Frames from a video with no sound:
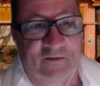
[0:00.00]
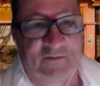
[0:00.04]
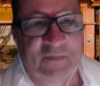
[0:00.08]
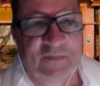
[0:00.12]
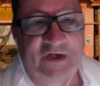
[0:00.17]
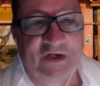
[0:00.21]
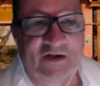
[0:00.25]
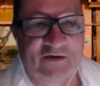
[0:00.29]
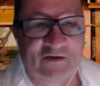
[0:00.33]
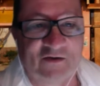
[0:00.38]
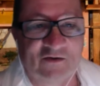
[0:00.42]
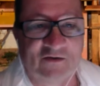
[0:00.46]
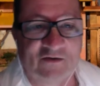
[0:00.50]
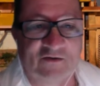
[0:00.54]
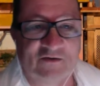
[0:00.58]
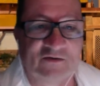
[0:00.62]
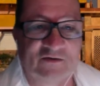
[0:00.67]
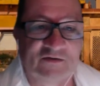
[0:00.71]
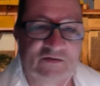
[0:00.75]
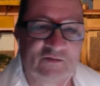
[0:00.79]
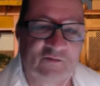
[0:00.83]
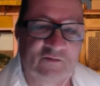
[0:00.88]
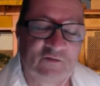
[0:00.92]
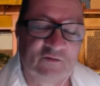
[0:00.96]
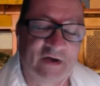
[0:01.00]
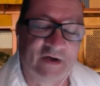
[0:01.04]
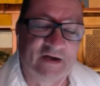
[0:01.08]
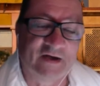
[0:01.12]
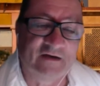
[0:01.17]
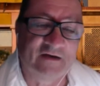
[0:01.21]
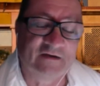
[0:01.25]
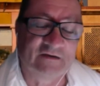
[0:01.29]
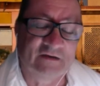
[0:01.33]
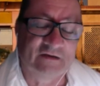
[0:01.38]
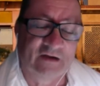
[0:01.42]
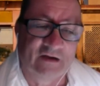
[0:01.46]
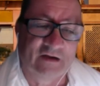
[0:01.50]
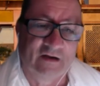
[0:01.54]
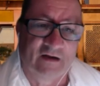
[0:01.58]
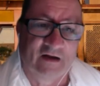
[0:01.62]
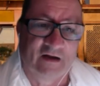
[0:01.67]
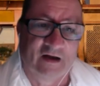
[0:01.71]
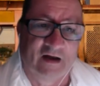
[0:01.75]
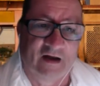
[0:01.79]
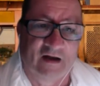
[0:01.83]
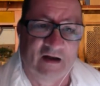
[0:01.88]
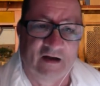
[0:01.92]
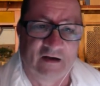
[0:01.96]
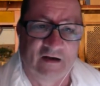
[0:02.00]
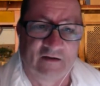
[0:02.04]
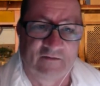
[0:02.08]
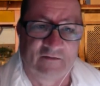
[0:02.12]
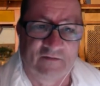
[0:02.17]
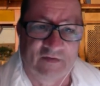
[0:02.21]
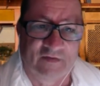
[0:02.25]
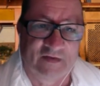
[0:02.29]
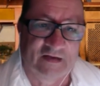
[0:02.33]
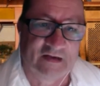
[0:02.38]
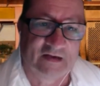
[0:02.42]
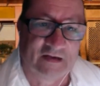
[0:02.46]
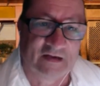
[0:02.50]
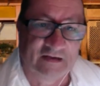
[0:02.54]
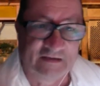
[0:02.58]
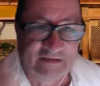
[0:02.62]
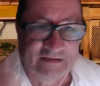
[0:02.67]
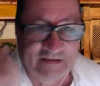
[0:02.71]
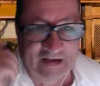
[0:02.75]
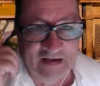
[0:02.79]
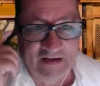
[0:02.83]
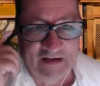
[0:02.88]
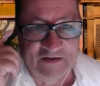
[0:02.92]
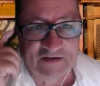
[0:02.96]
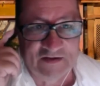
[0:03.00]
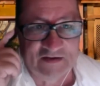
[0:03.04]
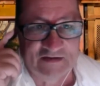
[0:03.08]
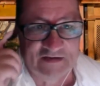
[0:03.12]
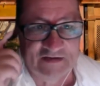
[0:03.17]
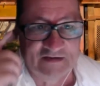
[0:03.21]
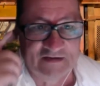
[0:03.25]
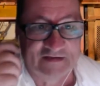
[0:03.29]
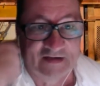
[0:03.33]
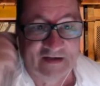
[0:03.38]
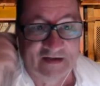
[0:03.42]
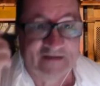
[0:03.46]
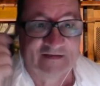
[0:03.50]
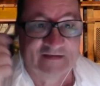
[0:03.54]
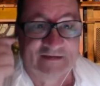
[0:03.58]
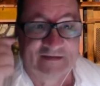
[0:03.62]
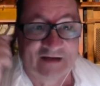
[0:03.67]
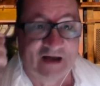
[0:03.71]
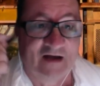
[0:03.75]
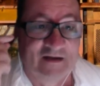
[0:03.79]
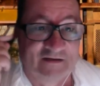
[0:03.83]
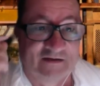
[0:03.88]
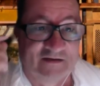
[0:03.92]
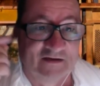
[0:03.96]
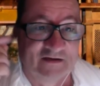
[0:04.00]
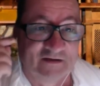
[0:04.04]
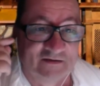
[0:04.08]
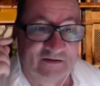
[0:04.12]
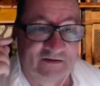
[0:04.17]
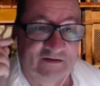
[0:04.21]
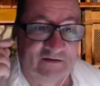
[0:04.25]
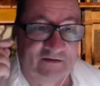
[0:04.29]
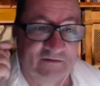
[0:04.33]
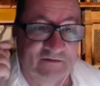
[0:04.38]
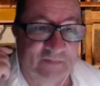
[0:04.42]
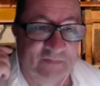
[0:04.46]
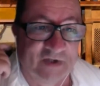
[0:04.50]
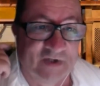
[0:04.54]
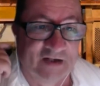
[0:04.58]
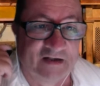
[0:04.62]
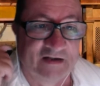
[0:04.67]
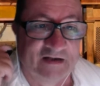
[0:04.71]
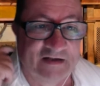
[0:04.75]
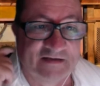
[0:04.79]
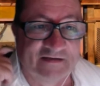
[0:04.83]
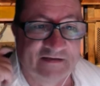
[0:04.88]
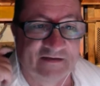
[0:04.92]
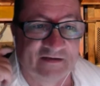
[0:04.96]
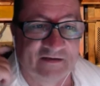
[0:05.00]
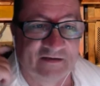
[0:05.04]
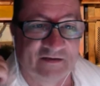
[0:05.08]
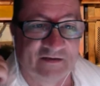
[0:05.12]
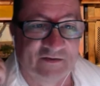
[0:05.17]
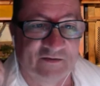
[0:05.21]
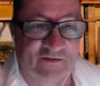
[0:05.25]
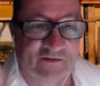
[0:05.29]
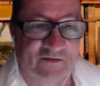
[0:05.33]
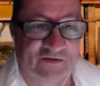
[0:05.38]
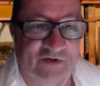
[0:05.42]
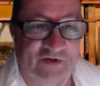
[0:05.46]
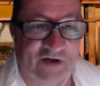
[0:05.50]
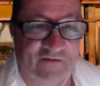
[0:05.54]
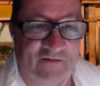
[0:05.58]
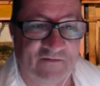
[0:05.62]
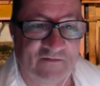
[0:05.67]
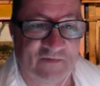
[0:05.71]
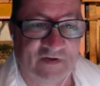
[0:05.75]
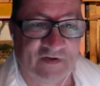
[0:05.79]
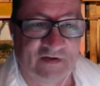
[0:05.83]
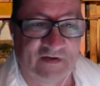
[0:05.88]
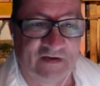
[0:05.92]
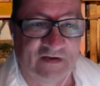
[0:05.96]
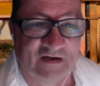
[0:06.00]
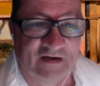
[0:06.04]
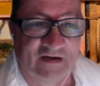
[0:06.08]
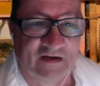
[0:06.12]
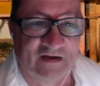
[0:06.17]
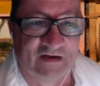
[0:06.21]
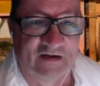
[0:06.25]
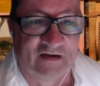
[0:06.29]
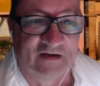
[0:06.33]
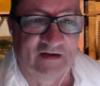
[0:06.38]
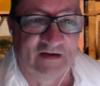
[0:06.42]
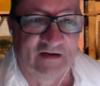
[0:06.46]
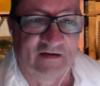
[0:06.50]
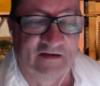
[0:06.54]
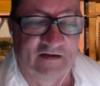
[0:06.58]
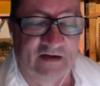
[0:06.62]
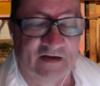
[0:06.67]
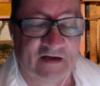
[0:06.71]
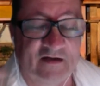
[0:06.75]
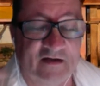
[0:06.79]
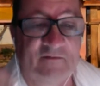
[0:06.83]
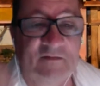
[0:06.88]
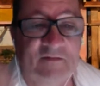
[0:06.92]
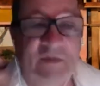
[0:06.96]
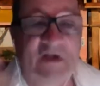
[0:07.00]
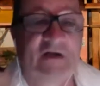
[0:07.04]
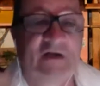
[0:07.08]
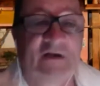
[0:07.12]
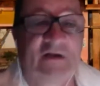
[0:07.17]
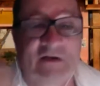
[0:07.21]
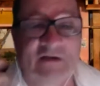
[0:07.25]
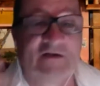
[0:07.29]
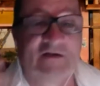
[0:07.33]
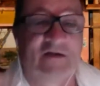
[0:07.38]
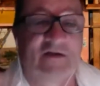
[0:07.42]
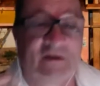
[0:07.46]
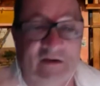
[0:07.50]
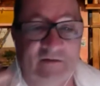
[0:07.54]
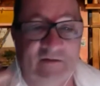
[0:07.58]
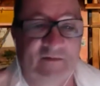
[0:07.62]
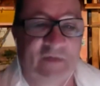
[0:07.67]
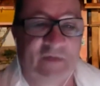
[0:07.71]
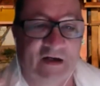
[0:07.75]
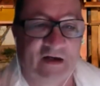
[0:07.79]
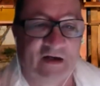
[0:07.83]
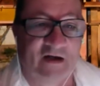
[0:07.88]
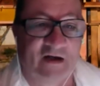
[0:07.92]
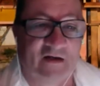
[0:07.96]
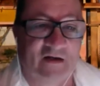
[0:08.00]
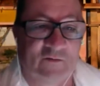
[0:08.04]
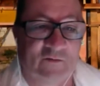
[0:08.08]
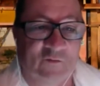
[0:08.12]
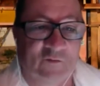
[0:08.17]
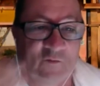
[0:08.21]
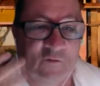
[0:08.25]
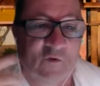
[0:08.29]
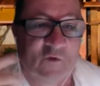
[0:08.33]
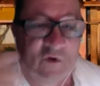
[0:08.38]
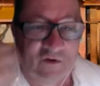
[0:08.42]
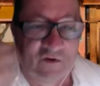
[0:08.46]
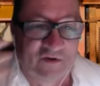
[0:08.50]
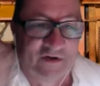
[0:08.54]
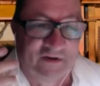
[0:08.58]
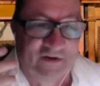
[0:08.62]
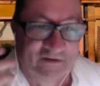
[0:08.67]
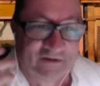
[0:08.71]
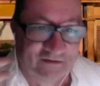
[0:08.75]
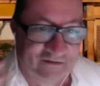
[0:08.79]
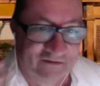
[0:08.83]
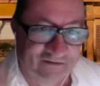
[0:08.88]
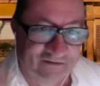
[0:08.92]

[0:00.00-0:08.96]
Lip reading: Because when the intelligence is excited by listening to something, then immediately began working.